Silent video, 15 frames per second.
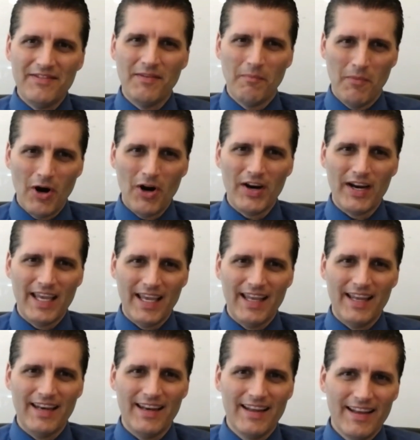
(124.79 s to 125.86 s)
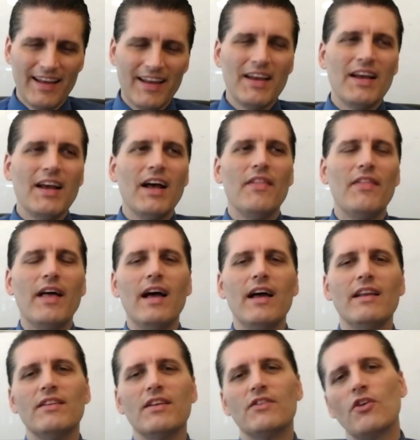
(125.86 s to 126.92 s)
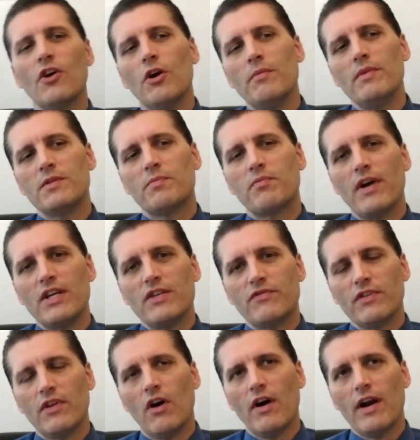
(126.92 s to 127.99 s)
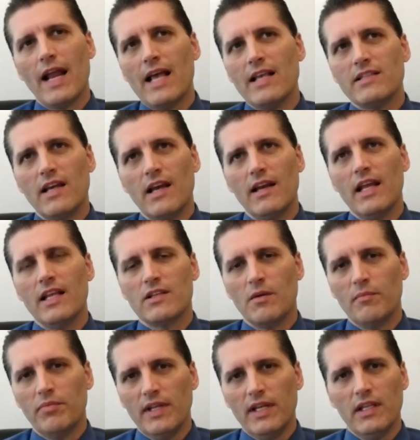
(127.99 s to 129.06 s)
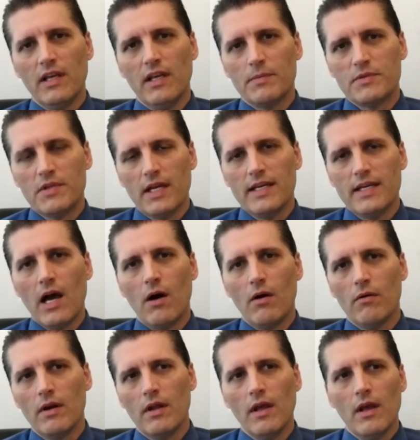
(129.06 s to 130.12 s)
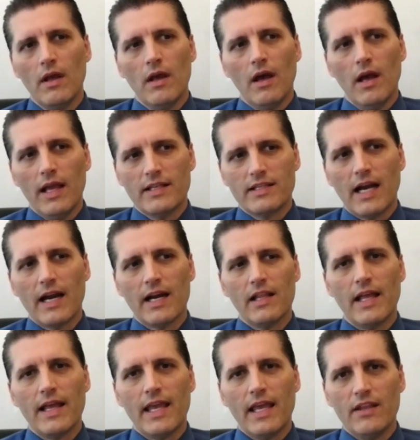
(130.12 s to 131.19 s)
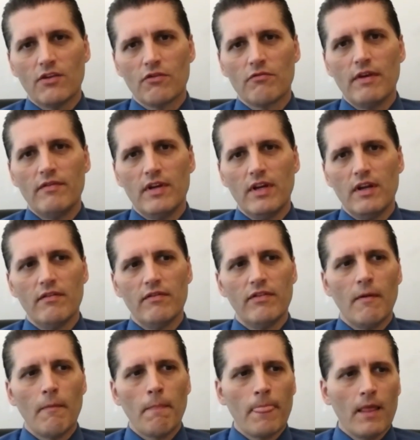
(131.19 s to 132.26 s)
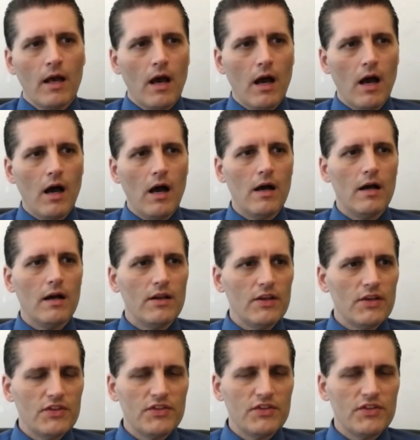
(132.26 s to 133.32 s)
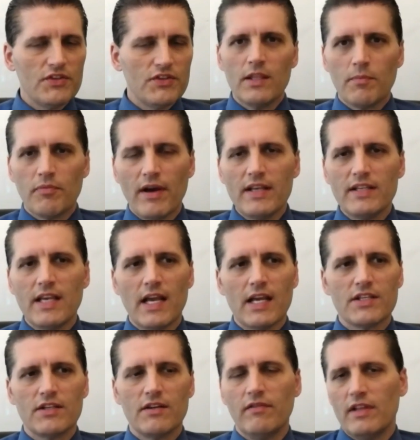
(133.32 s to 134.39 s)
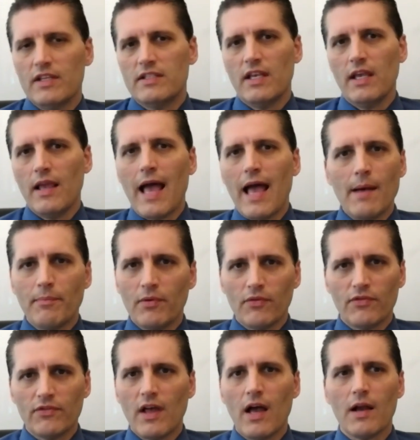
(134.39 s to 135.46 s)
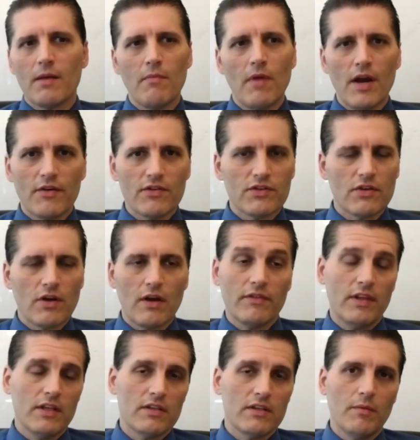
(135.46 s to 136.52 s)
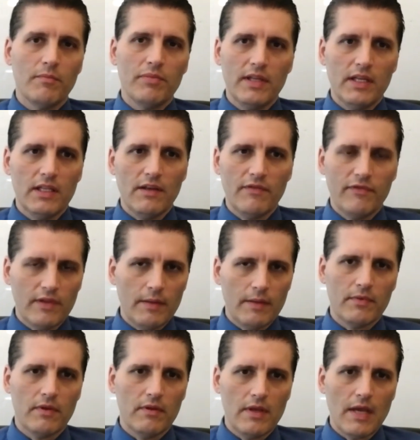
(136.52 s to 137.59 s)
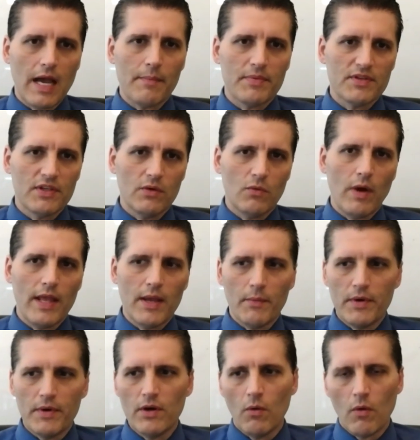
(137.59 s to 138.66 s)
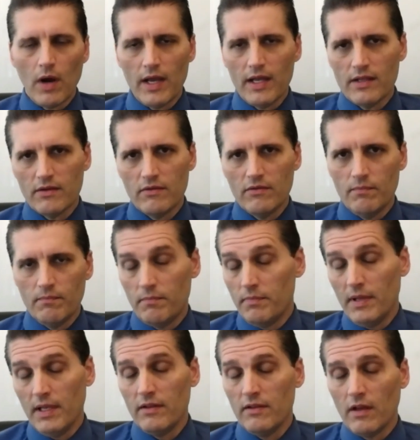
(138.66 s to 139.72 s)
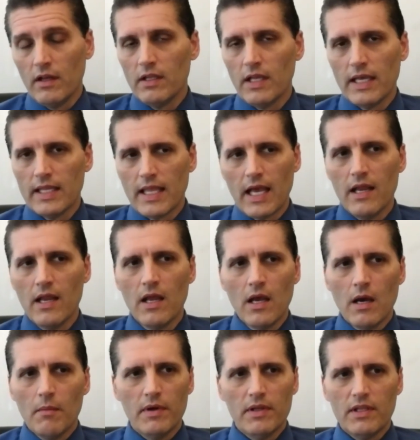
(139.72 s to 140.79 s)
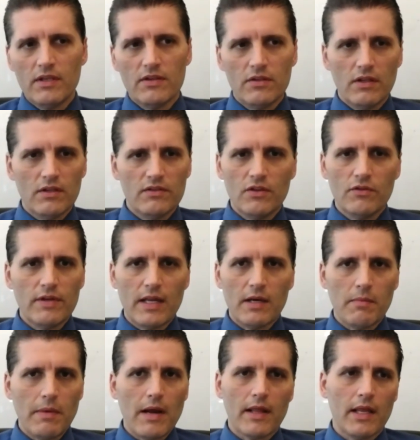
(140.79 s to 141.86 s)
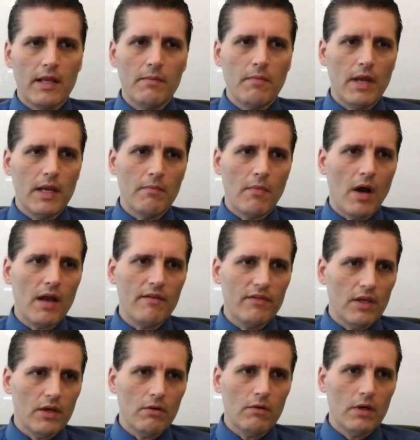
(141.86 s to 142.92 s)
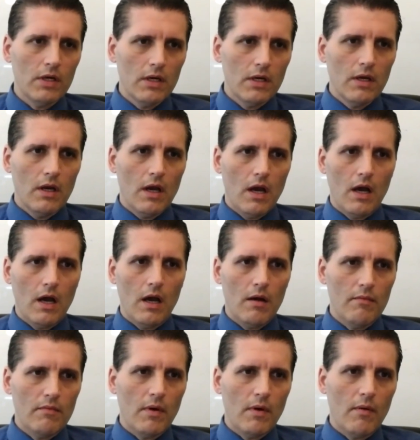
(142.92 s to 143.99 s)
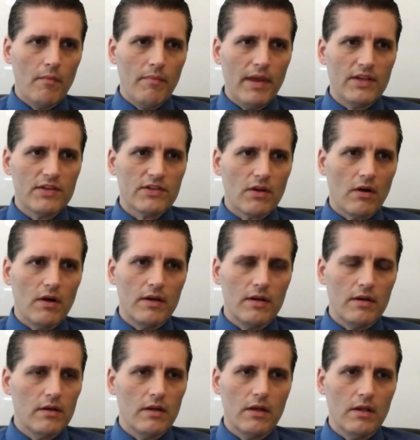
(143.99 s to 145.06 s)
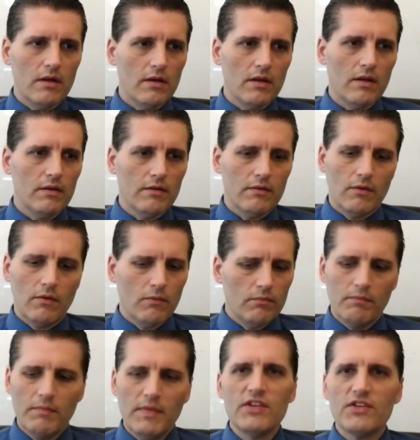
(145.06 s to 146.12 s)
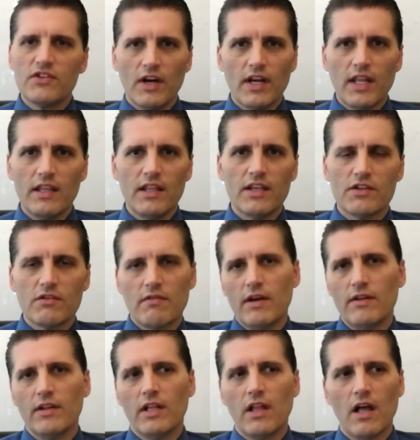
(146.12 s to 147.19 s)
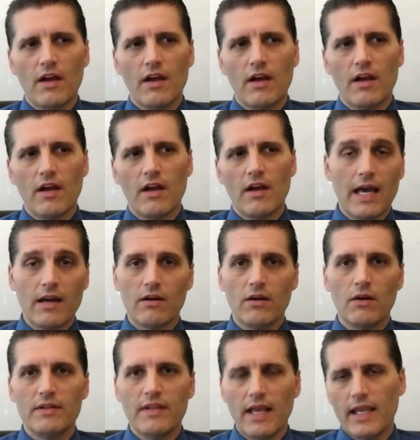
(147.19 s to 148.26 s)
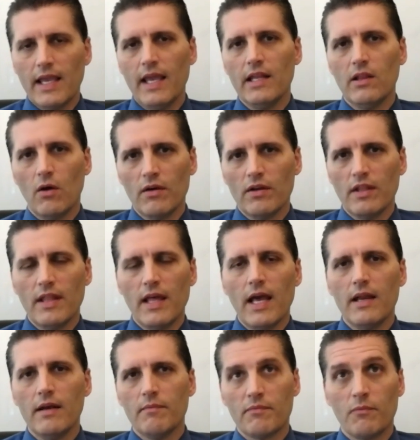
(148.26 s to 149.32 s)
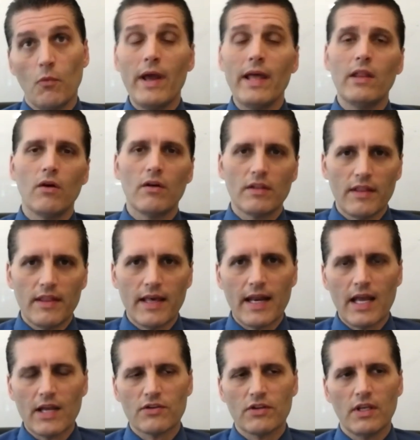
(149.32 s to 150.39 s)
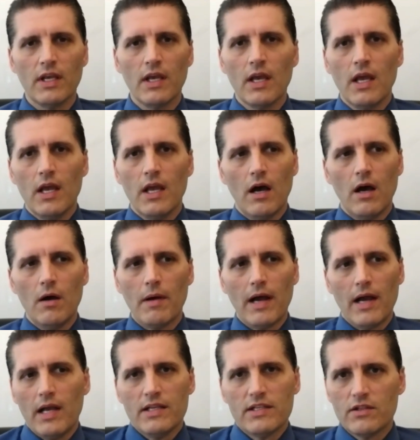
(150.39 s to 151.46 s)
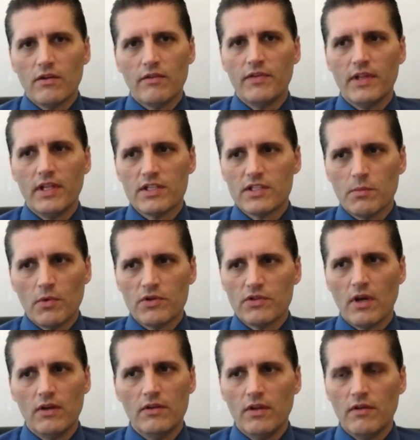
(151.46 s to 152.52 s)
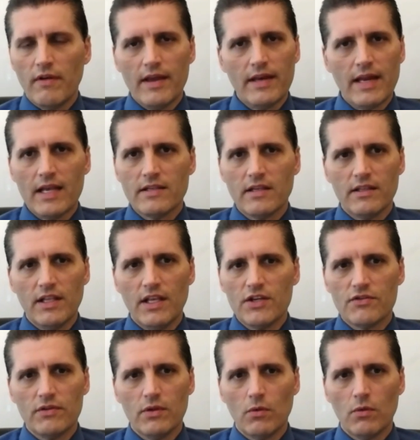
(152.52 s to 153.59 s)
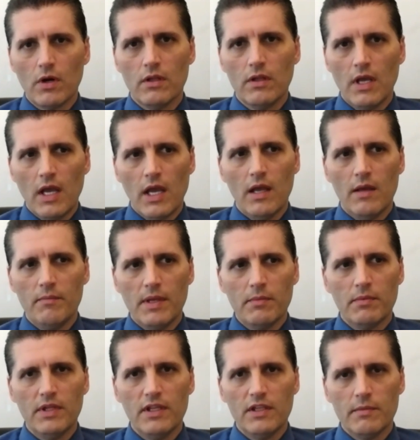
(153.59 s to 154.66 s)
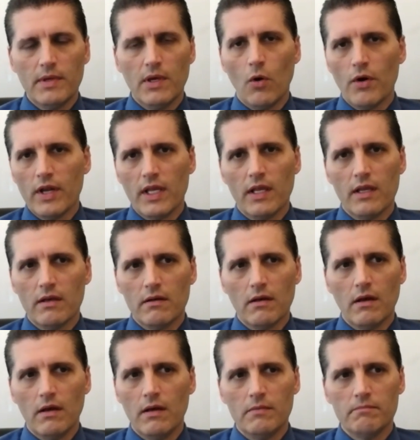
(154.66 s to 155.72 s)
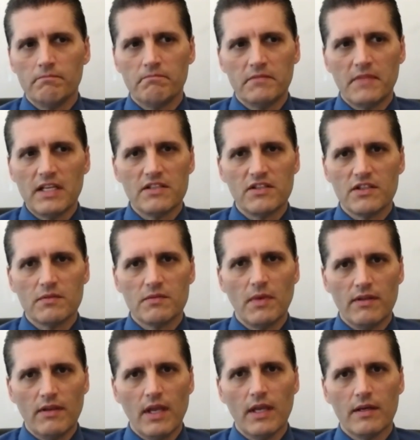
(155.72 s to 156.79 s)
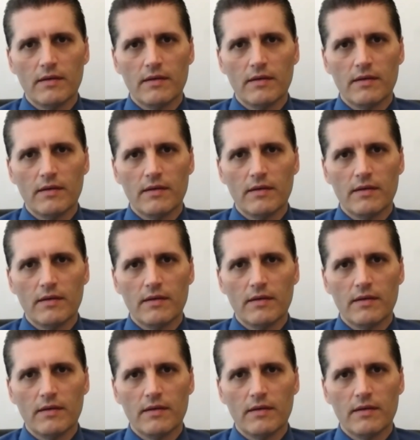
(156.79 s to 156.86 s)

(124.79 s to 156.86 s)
market that determines price for the hard asset. It's completely upside down. It's kind of like a derivative uh, setting the price action of, let's say, Apple stock, Microsoft. It's completely flipped the opposite way, and we know why it's being done like that. But there's, there's no doubt about it. In, in my view, um, based on me studying this around the clock for like I don't know a decade longer than that, way longer than that actually. Um, I, I, still feel it's the most undivided asset in the history of the world, and people need to be hoarding it. Um, that's just my take.